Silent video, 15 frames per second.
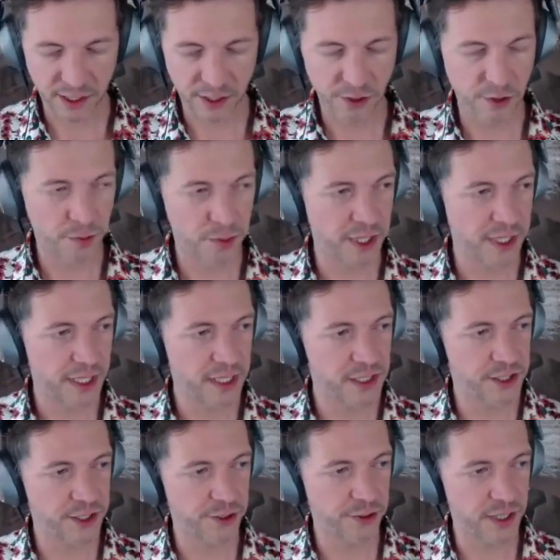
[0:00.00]
Can you
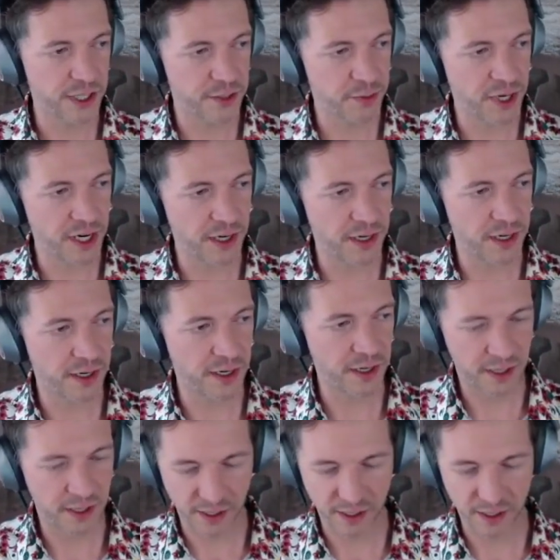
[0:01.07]
please do this part?
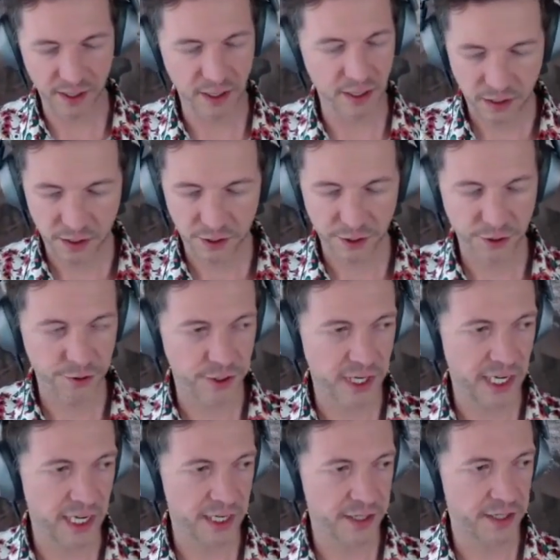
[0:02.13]

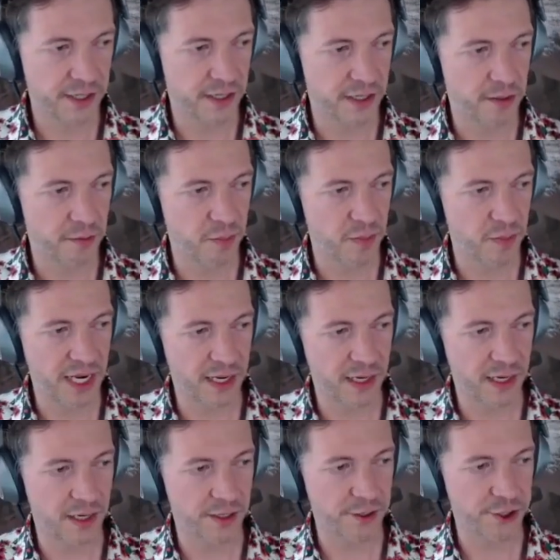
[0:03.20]
Do not
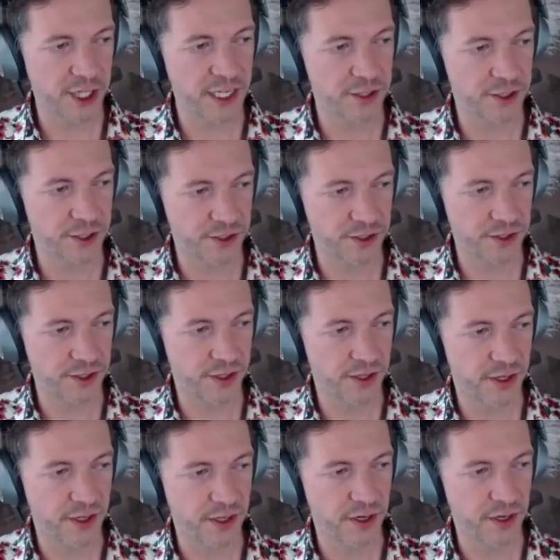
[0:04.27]
make other
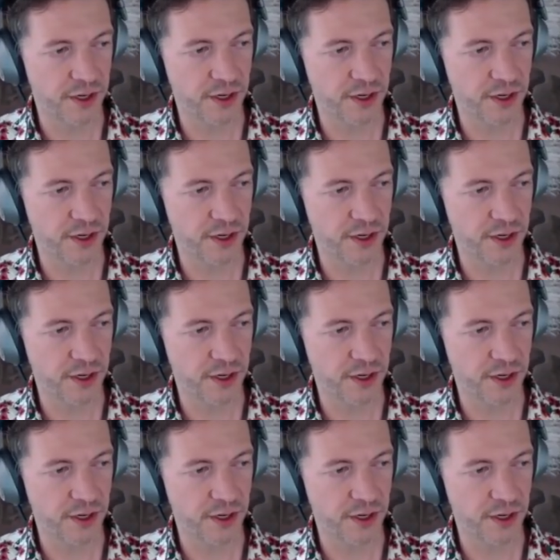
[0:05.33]
changes.